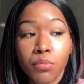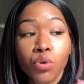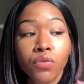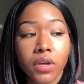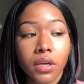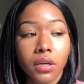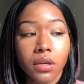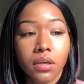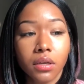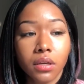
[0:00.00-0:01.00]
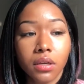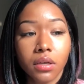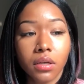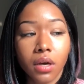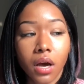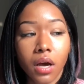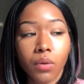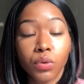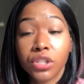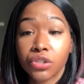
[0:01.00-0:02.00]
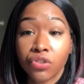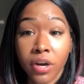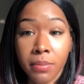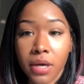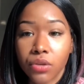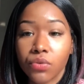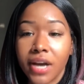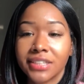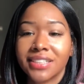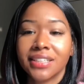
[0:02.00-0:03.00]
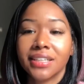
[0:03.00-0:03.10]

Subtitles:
moving with his grandmother, who actually